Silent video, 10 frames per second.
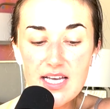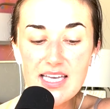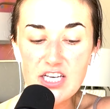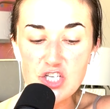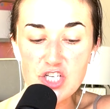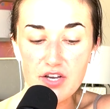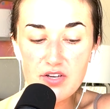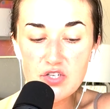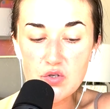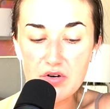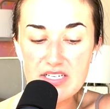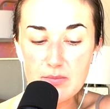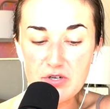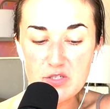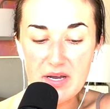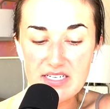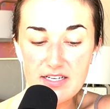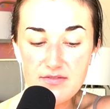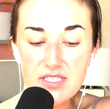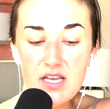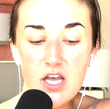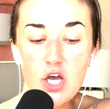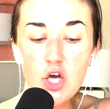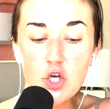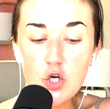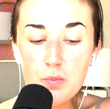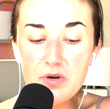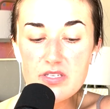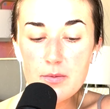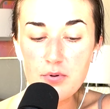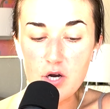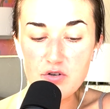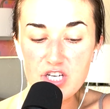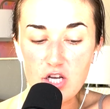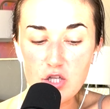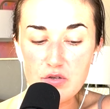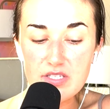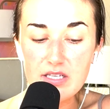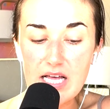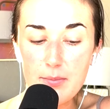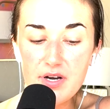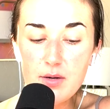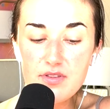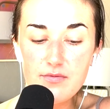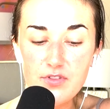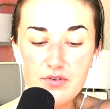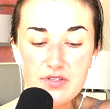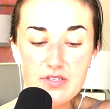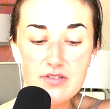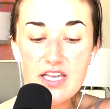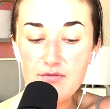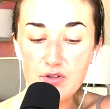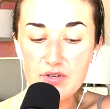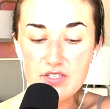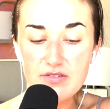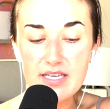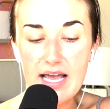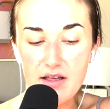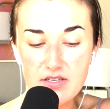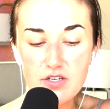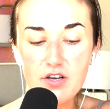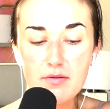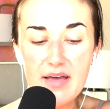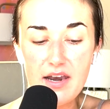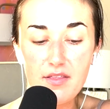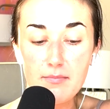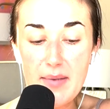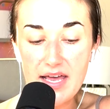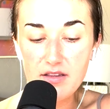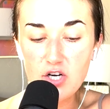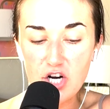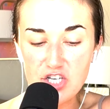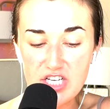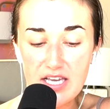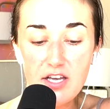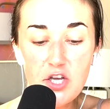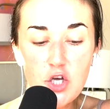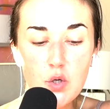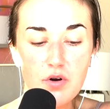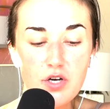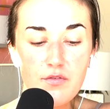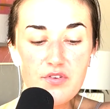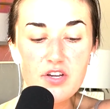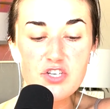can share their stories and perspectives. Cooper's approach includes collaborating with influencers like Alex Earl and Madeline Argy, who are known for their